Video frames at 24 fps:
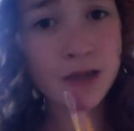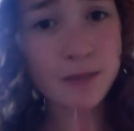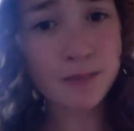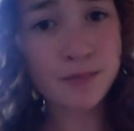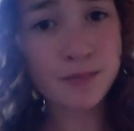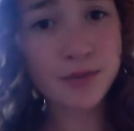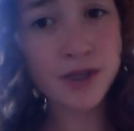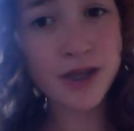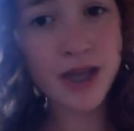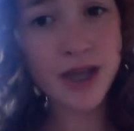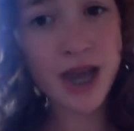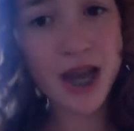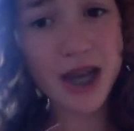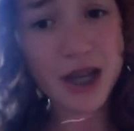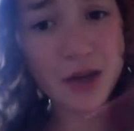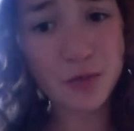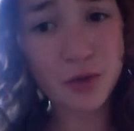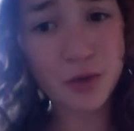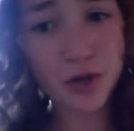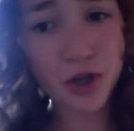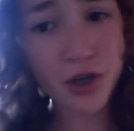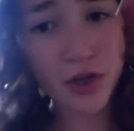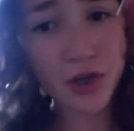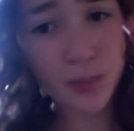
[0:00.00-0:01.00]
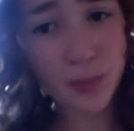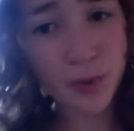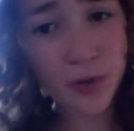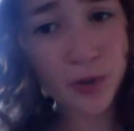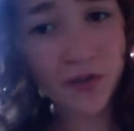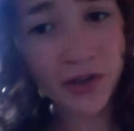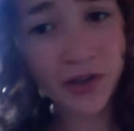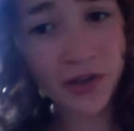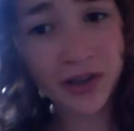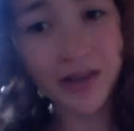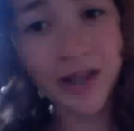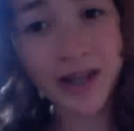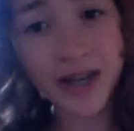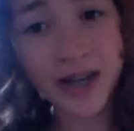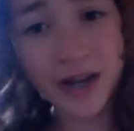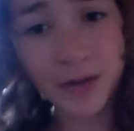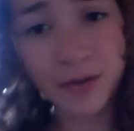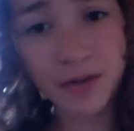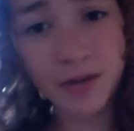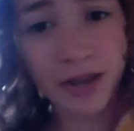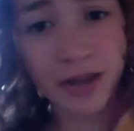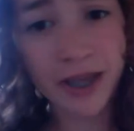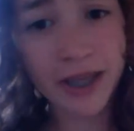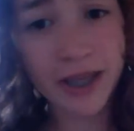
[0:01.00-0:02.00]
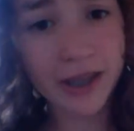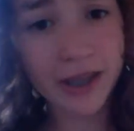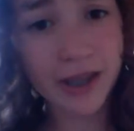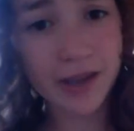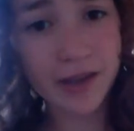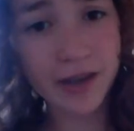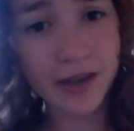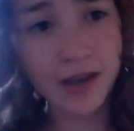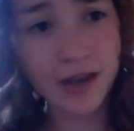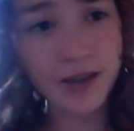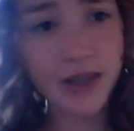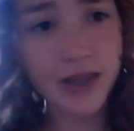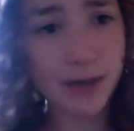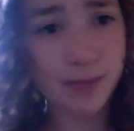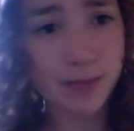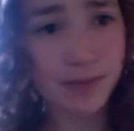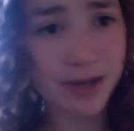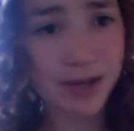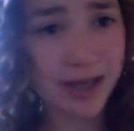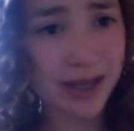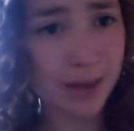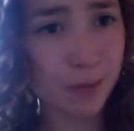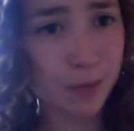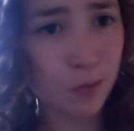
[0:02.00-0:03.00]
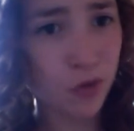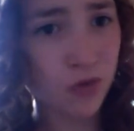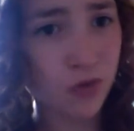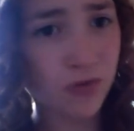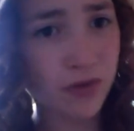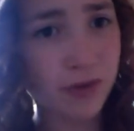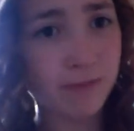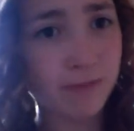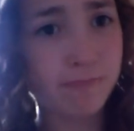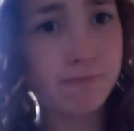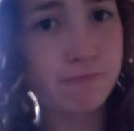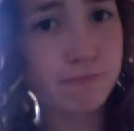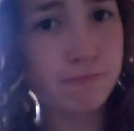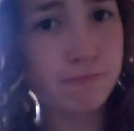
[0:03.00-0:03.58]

But yeah, it works perfectly, and I really like these, and I think I'm going to get more of them